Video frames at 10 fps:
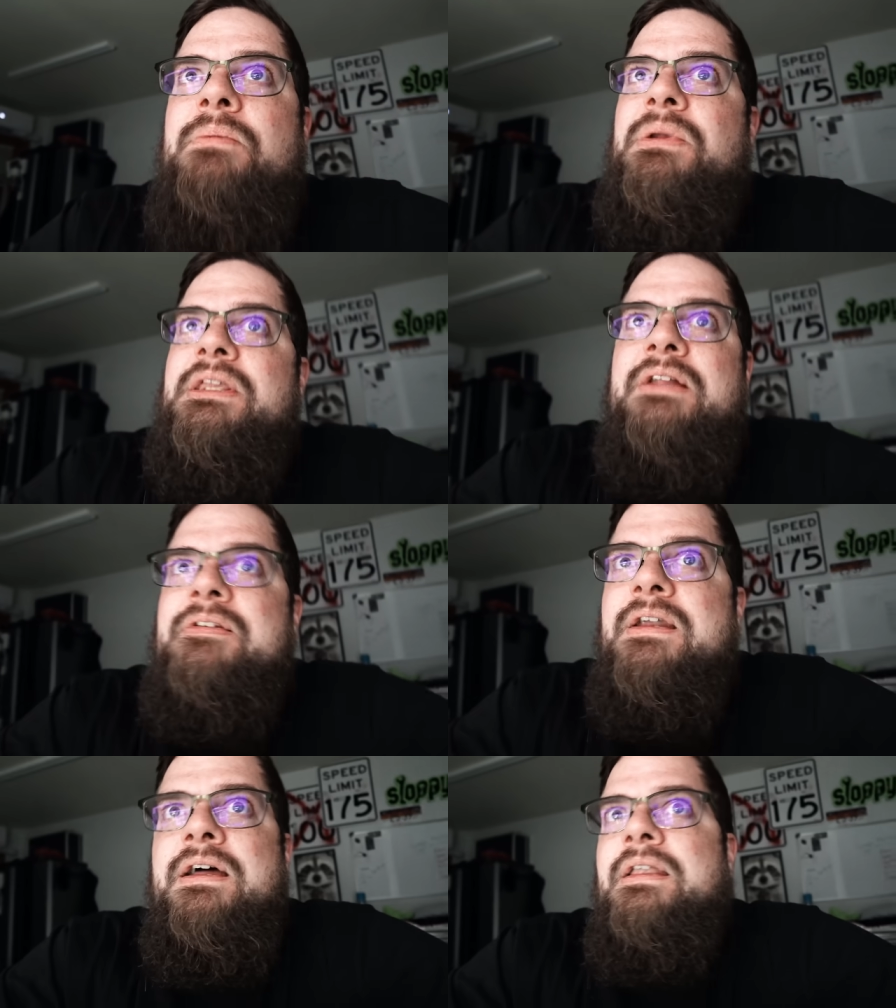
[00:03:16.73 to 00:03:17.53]
but
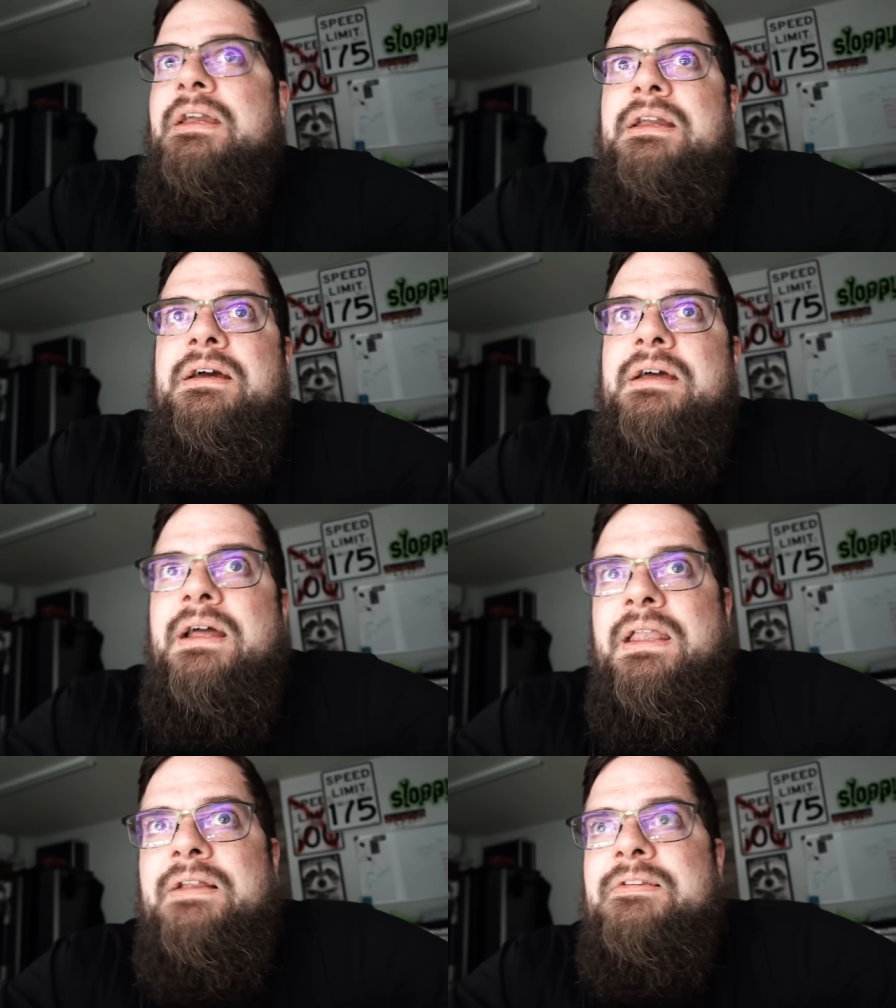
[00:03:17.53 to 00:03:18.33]
that's not like a
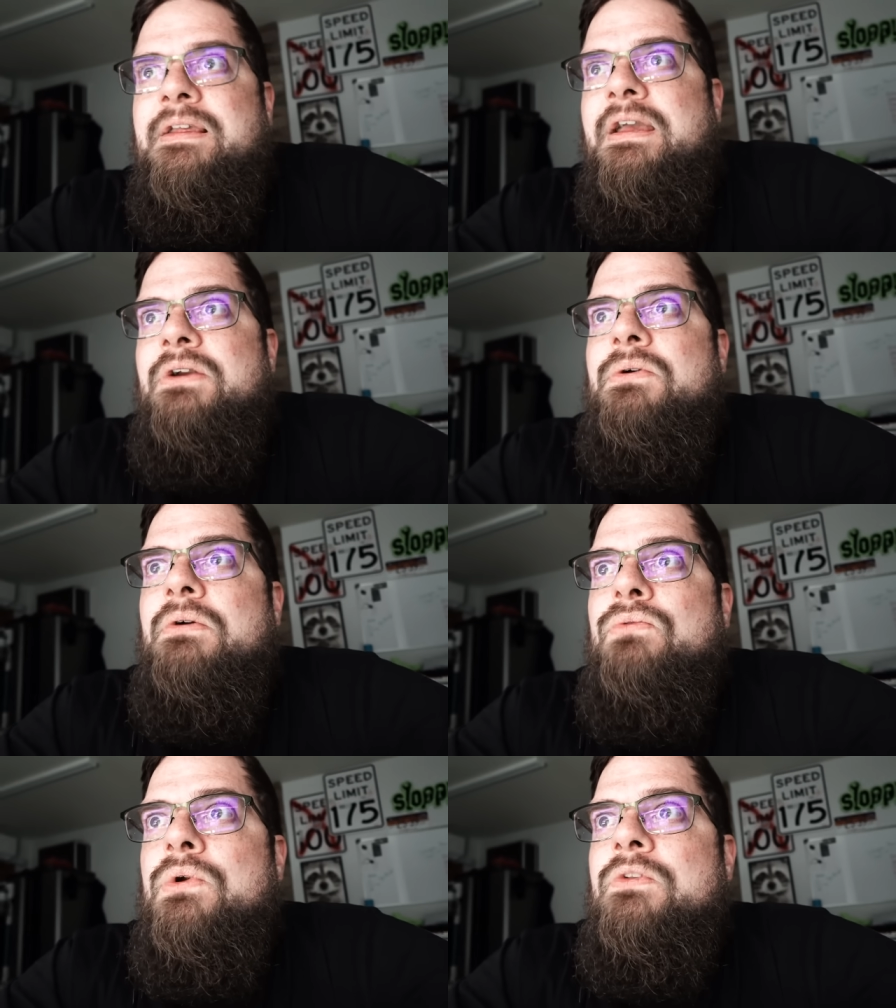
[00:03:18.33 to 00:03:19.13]
LSA or a
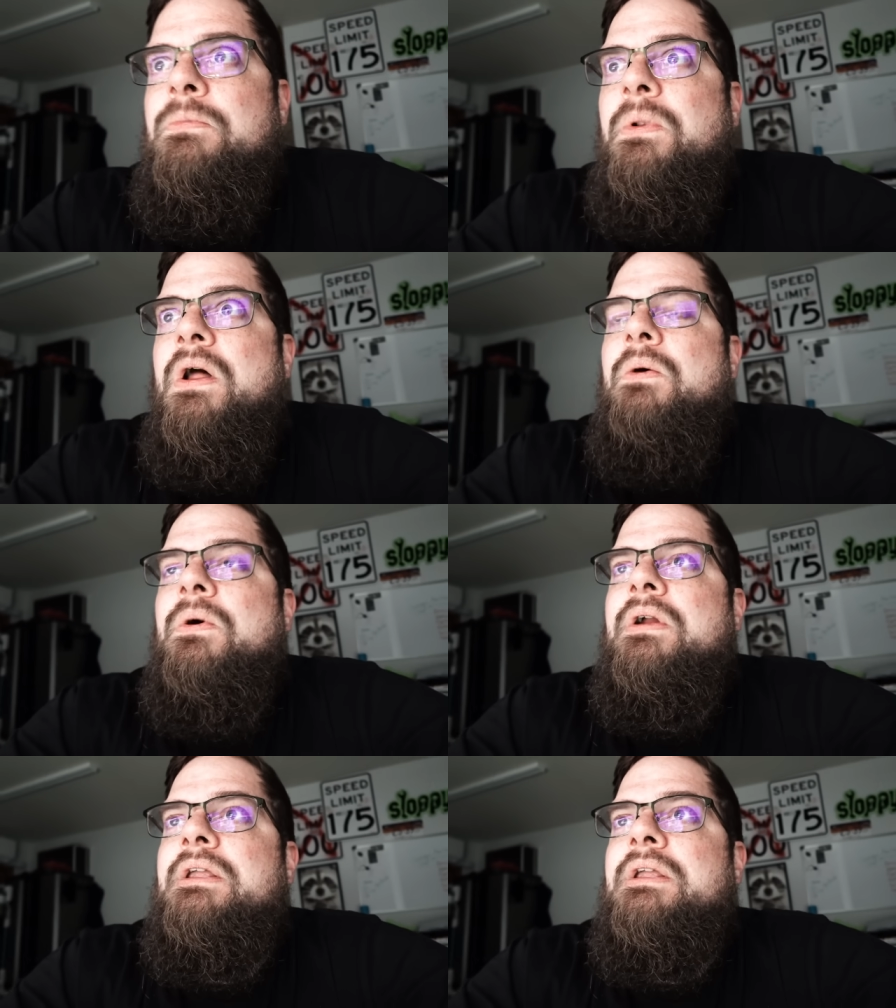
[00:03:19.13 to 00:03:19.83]
roots blower.